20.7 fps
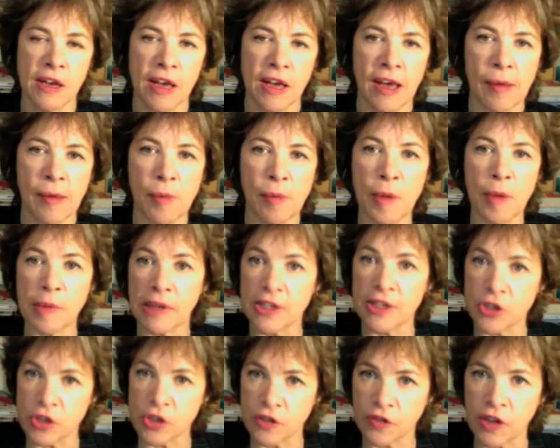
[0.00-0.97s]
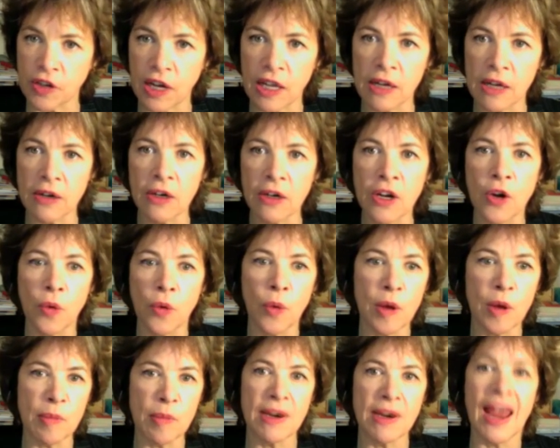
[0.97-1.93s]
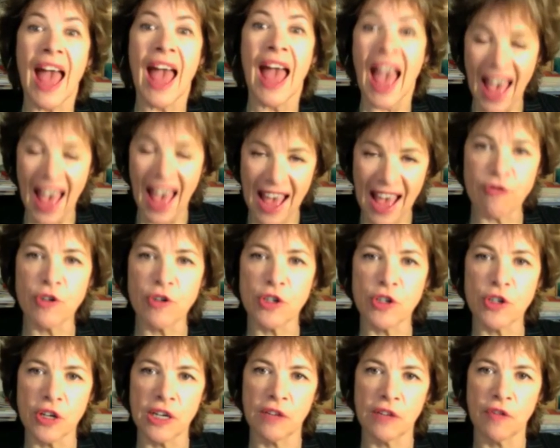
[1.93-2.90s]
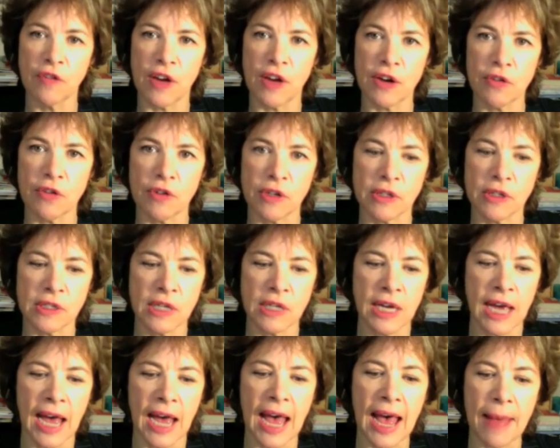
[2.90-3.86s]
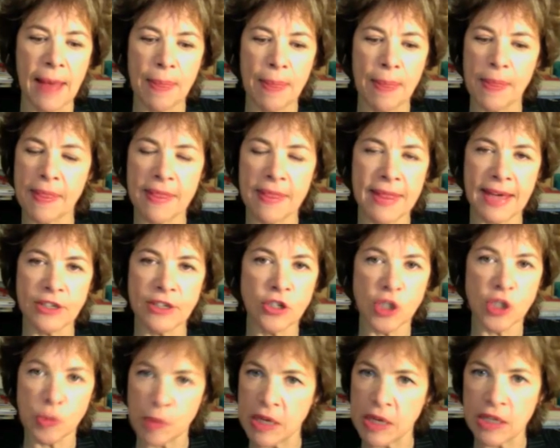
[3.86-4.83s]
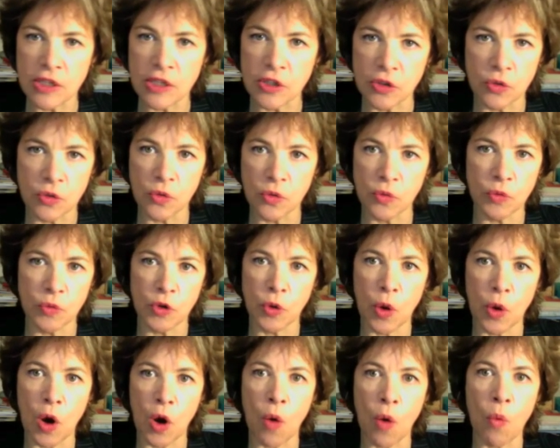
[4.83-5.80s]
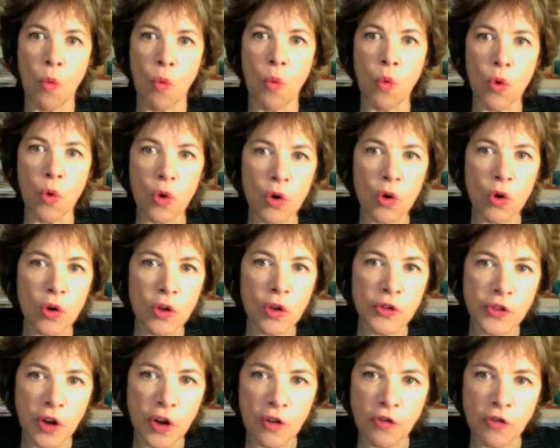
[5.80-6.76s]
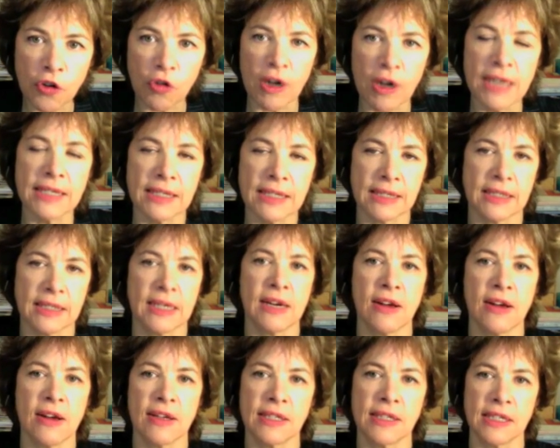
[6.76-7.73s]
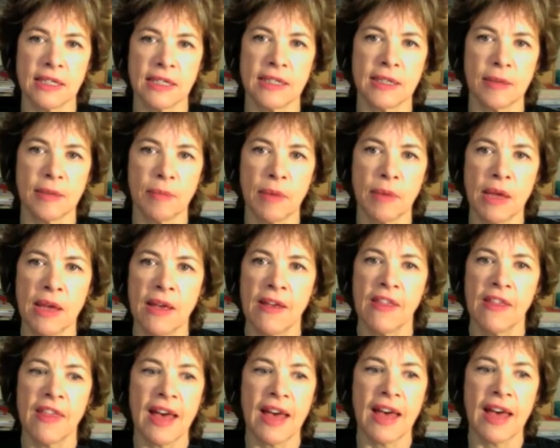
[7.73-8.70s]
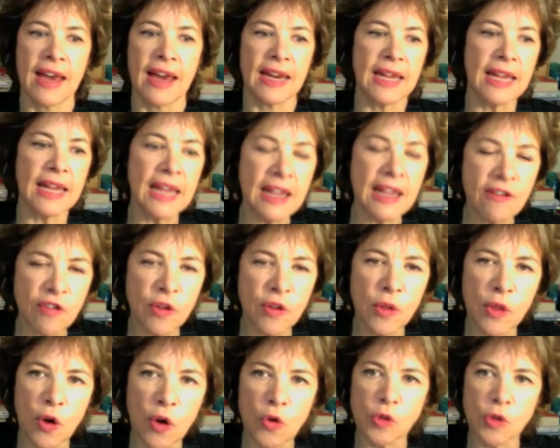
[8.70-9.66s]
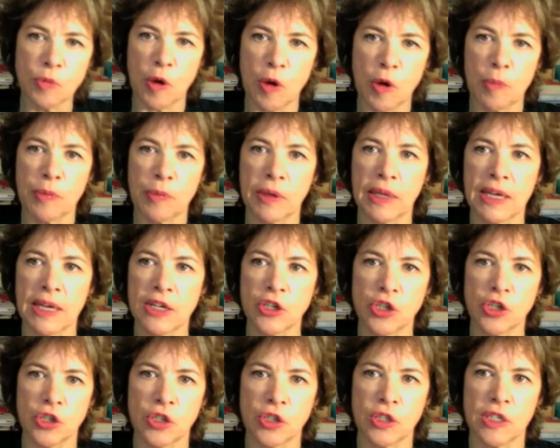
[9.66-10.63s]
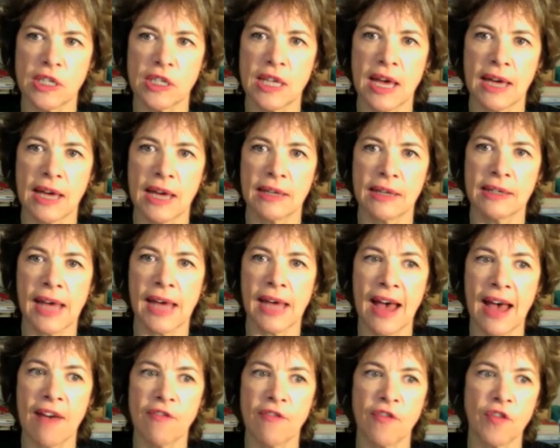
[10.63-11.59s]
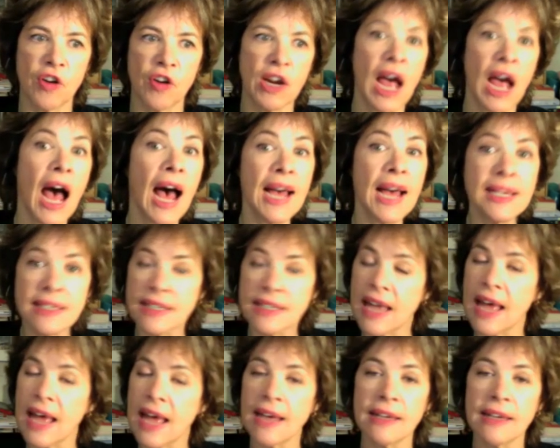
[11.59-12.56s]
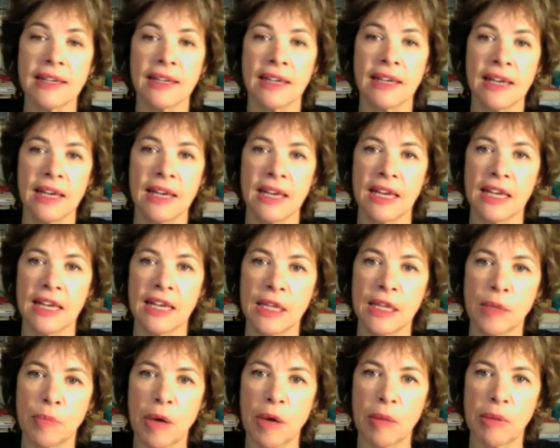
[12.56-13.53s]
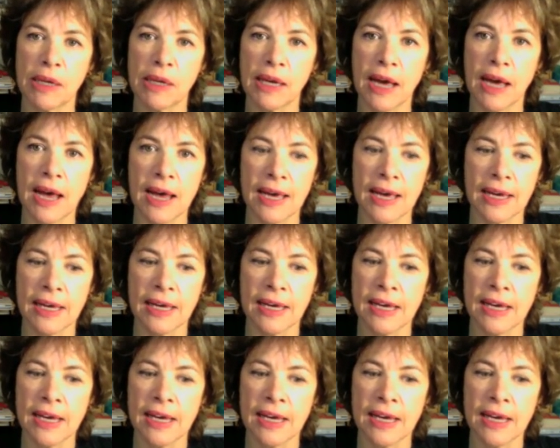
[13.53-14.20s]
uh, populations of color, women, and returning veterans and um, that just speaks to you know a world of crisis in our system that even those populations that have very high standing in the public eye